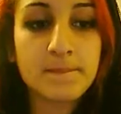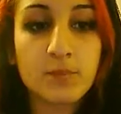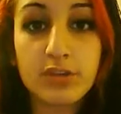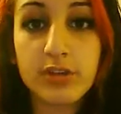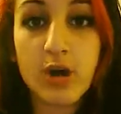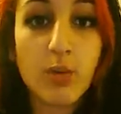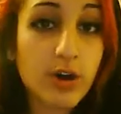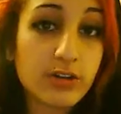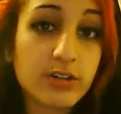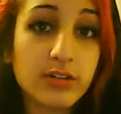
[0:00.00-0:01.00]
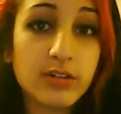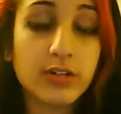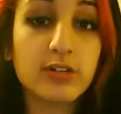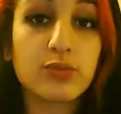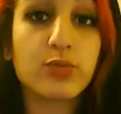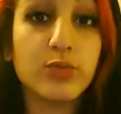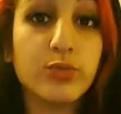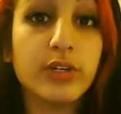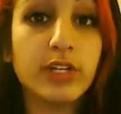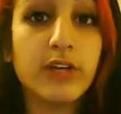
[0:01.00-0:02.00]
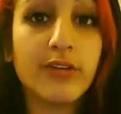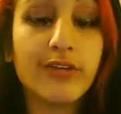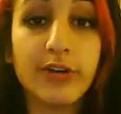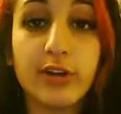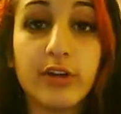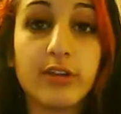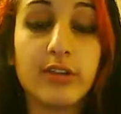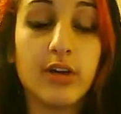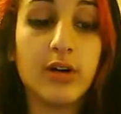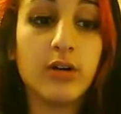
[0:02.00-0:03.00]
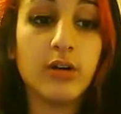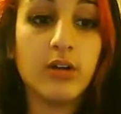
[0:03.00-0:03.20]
Salt water is really good for your ear though.